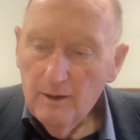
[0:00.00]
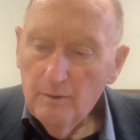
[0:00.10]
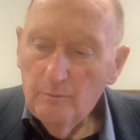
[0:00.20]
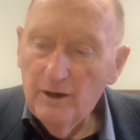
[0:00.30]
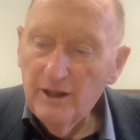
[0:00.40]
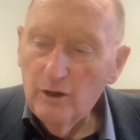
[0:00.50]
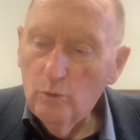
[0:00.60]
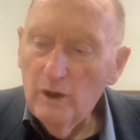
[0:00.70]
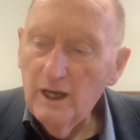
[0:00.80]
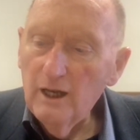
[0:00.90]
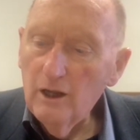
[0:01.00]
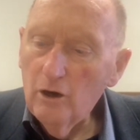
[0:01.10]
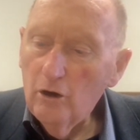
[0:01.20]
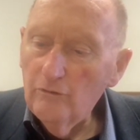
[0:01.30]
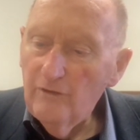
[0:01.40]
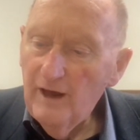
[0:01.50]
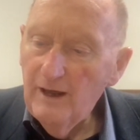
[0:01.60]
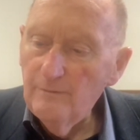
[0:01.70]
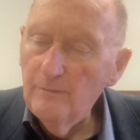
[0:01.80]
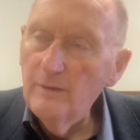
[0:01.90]
but the will of
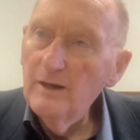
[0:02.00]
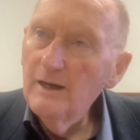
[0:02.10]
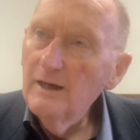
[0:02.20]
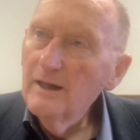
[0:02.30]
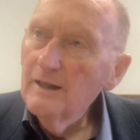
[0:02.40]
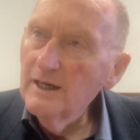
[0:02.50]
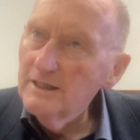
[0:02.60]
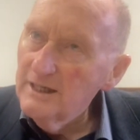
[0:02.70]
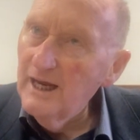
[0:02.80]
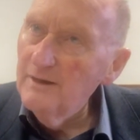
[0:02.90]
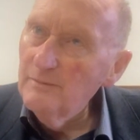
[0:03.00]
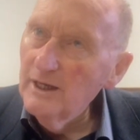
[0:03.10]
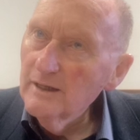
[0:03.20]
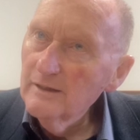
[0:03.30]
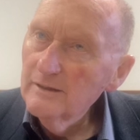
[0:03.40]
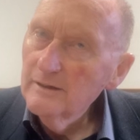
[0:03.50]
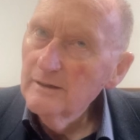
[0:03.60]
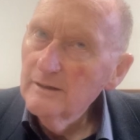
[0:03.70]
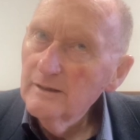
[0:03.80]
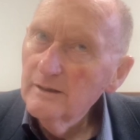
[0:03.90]
him that sent me.
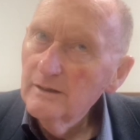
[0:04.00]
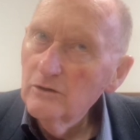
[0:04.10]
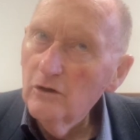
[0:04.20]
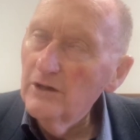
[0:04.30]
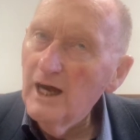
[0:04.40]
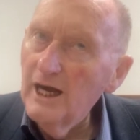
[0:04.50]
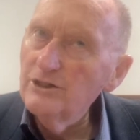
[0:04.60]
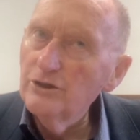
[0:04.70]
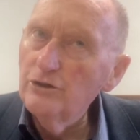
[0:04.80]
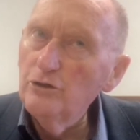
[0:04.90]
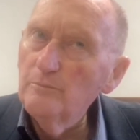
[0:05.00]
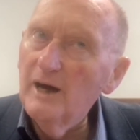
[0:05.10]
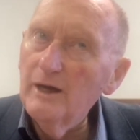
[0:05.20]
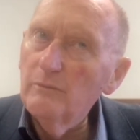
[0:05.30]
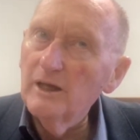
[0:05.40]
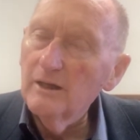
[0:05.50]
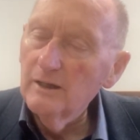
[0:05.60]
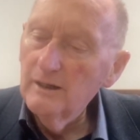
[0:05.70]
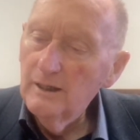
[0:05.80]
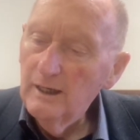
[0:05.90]
Not that I should do my will,
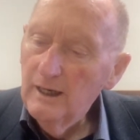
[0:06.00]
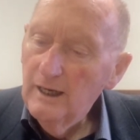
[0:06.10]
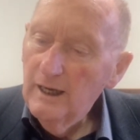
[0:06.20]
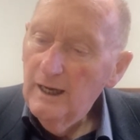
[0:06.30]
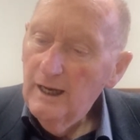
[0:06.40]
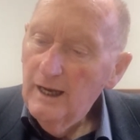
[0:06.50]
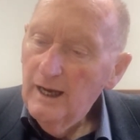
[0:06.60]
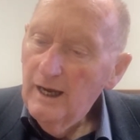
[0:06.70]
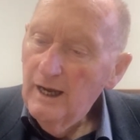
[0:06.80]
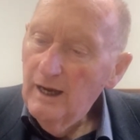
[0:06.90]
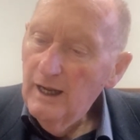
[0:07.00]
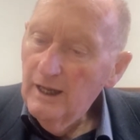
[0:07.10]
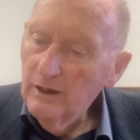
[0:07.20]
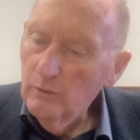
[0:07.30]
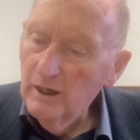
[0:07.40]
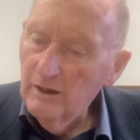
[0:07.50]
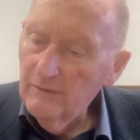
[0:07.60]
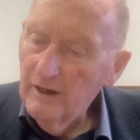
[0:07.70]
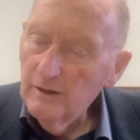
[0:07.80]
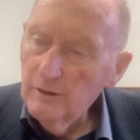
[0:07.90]
and the will of
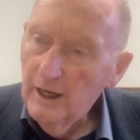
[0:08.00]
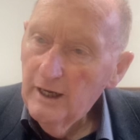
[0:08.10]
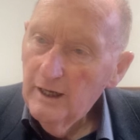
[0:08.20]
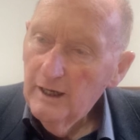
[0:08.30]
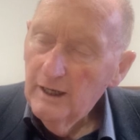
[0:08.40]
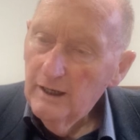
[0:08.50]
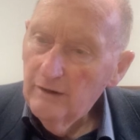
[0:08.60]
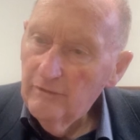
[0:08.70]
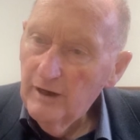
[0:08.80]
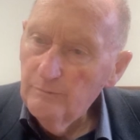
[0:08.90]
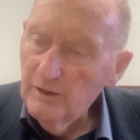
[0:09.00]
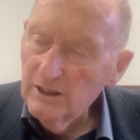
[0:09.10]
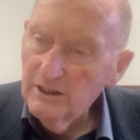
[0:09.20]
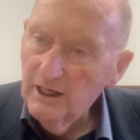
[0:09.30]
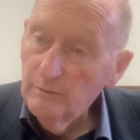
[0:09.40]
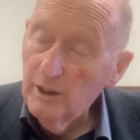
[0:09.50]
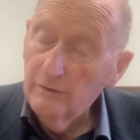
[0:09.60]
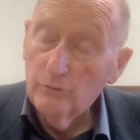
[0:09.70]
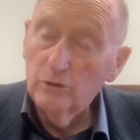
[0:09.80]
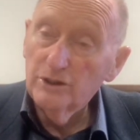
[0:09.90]
him that sent me. And
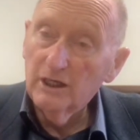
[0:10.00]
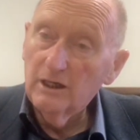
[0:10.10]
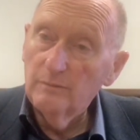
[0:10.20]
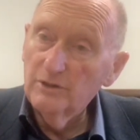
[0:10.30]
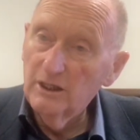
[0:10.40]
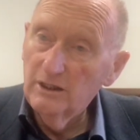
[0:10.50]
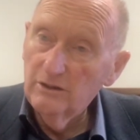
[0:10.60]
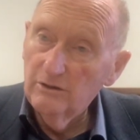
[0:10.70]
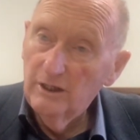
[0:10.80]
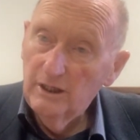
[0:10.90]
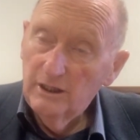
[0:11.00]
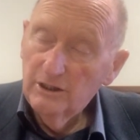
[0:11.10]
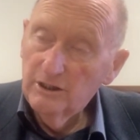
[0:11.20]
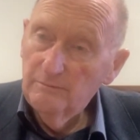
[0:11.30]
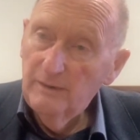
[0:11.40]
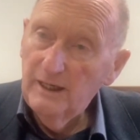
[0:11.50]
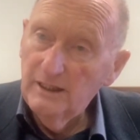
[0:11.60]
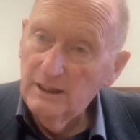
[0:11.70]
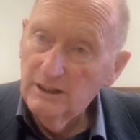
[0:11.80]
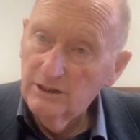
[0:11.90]
of course, it comes into
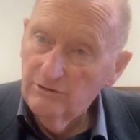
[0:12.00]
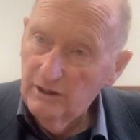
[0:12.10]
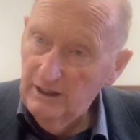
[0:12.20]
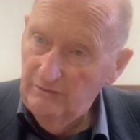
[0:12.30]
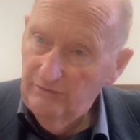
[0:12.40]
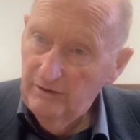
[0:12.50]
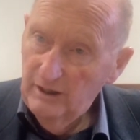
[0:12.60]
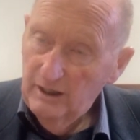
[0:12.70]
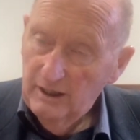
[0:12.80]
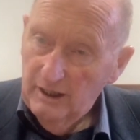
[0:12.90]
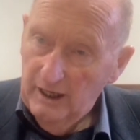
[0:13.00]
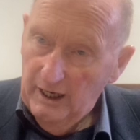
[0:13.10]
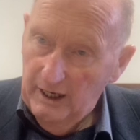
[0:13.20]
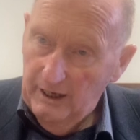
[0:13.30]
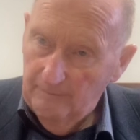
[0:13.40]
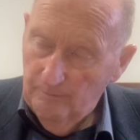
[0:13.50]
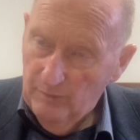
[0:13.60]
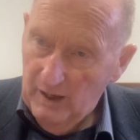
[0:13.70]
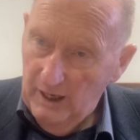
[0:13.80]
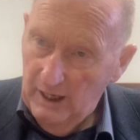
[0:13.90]
tremendous relief
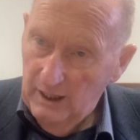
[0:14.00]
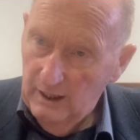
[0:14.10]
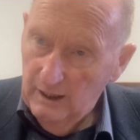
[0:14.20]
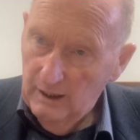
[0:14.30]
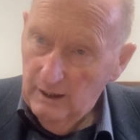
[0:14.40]
in